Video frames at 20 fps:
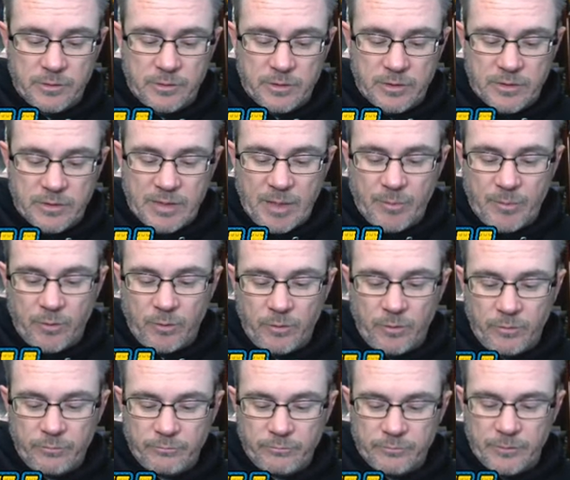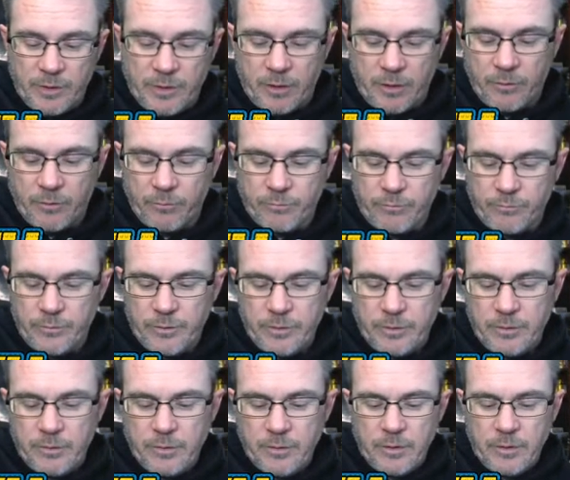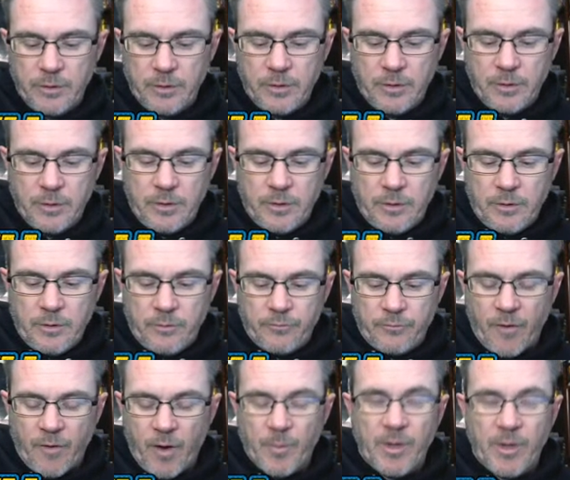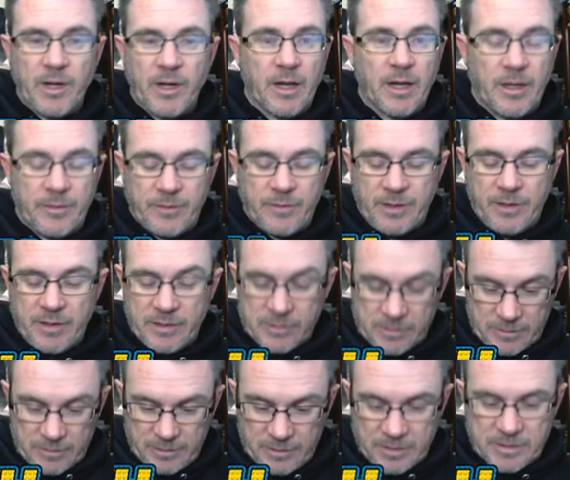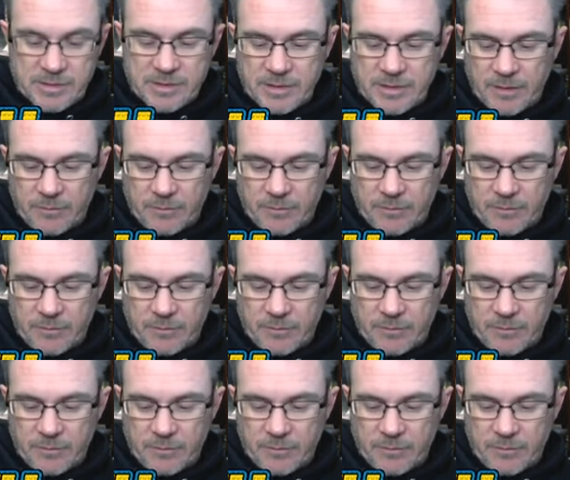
double, you know, farming on these, this is it